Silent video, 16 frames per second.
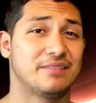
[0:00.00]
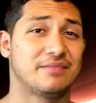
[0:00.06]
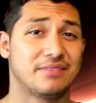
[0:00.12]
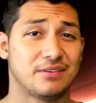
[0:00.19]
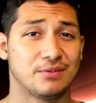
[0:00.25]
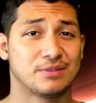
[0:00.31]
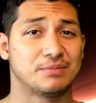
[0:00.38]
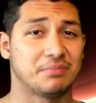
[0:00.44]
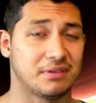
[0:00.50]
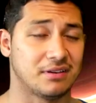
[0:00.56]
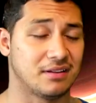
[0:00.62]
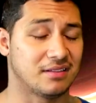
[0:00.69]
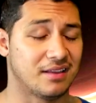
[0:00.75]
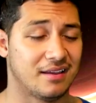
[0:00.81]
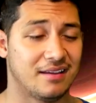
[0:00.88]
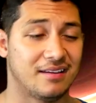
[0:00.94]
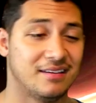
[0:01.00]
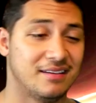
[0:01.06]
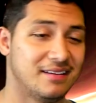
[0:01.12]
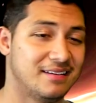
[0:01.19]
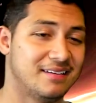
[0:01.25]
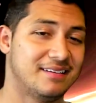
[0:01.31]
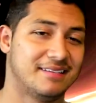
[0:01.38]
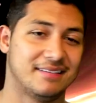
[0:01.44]
video explaining that
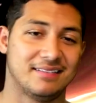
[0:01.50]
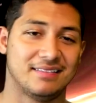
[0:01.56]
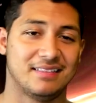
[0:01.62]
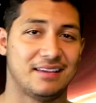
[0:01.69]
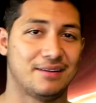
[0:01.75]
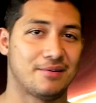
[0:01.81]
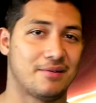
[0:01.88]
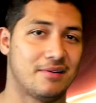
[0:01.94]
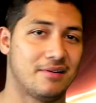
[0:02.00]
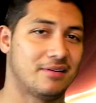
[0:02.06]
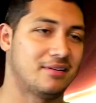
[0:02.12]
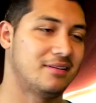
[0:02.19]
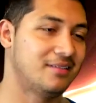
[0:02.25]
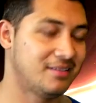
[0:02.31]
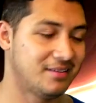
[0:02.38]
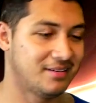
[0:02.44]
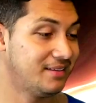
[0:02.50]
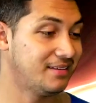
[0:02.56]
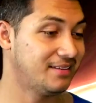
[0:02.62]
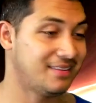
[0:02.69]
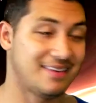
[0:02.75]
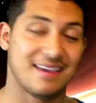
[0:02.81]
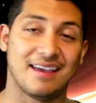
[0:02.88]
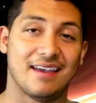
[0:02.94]
later on.
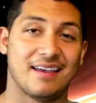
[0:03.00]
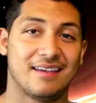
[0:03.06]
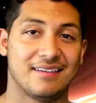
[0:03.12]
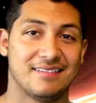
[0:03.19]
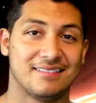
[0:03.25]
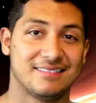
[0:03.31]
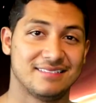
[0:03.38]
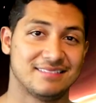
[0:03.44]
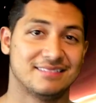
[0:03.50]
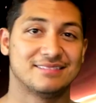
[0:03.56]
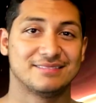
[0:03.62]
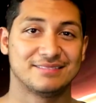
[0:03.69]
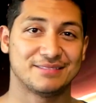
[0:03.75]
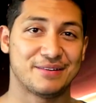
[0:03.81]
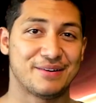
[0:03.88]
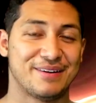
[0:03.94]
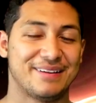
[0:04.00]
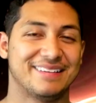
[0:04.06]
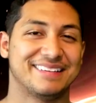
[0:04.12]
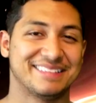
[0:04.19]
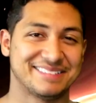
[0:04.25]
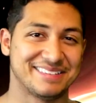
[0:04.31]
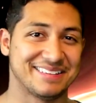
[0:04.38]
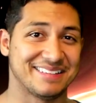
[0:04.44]
Yeah. Alright,
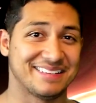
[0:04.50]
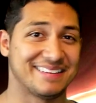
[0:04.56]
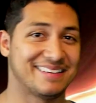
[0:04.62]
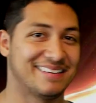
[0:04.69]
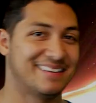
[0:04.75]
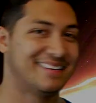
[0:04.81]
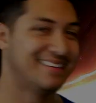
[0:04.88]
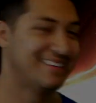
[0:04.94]
I'll see you later.